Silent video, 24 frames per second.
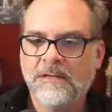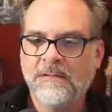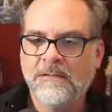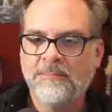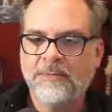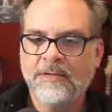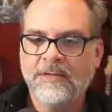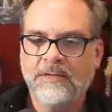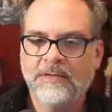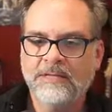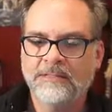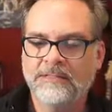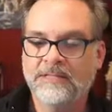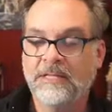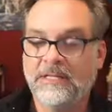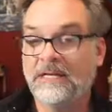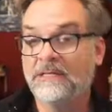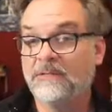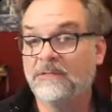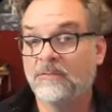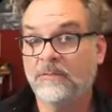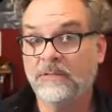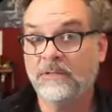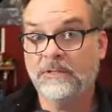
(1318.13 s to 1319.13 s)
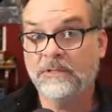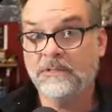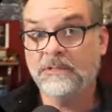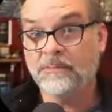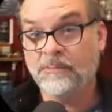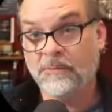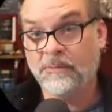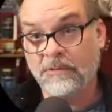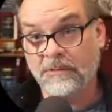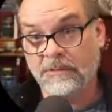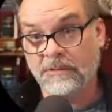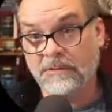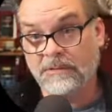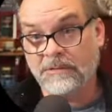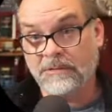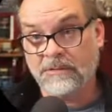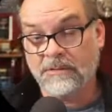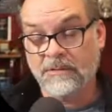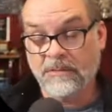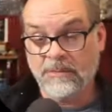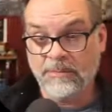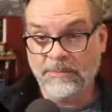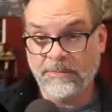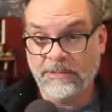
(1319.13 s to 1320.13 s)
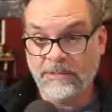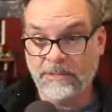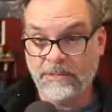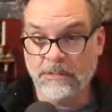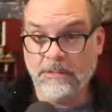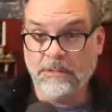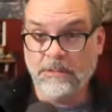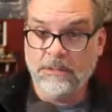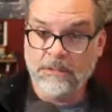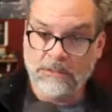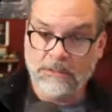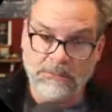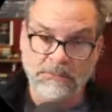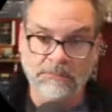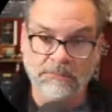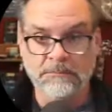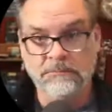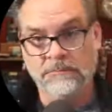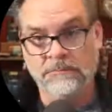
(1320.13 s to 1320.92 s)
because that's when this book is going to be done.